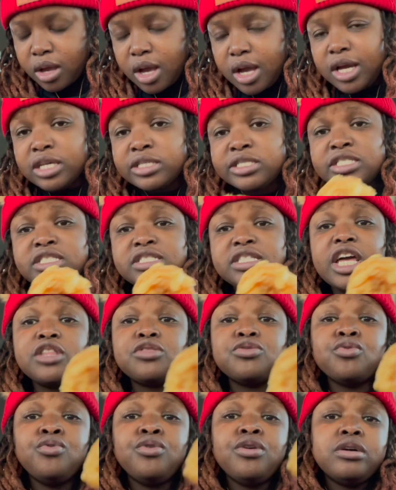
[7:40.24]
And since they
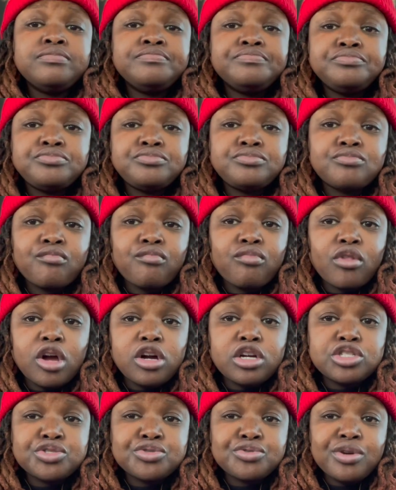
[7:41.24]
threw
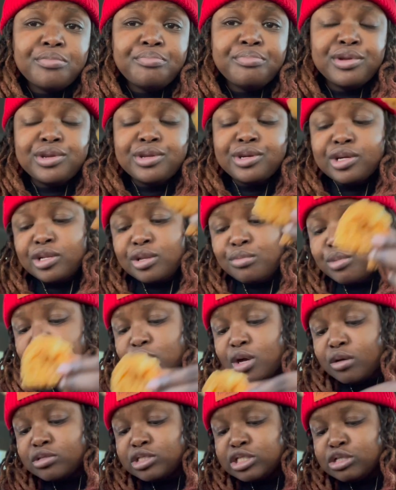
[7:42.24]
a shrimp in here, let me
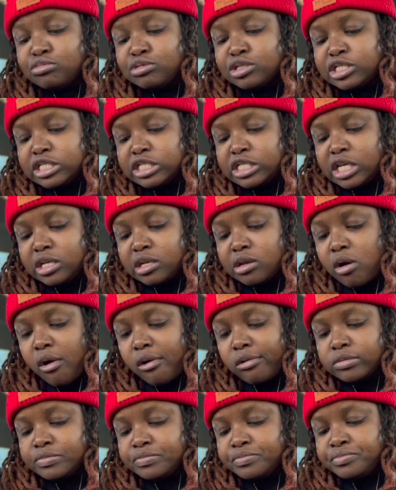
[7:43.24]
go and see what this hitting
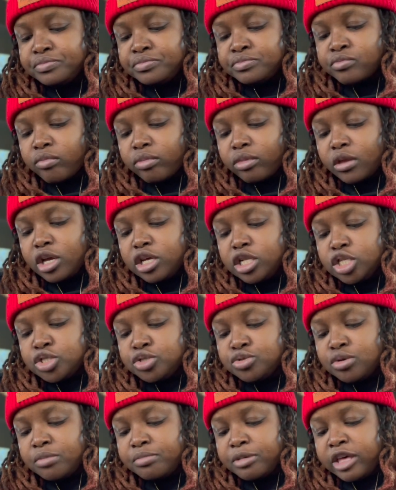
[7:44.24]
on. Is the
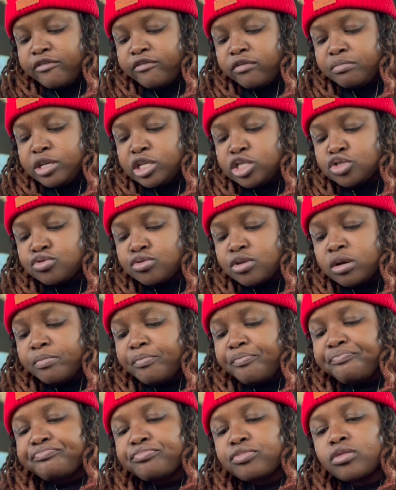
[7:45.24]
shrimp giving me shrimp?
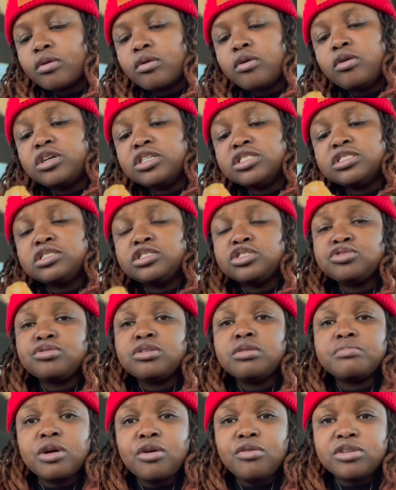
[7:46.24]
Or is the
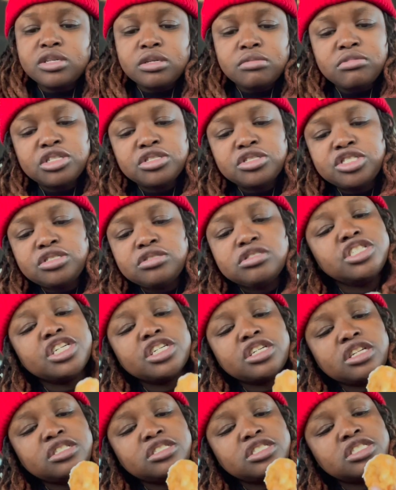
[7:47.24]
shrimp gonna give me
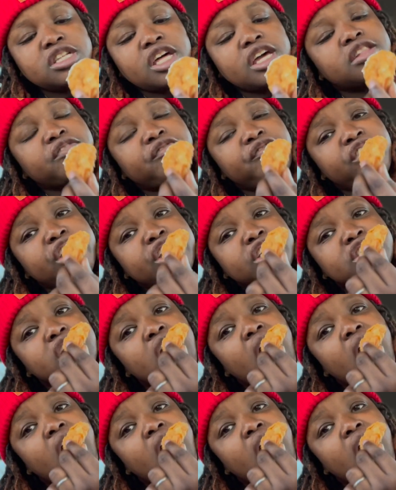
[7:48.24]
chicken just like the fish?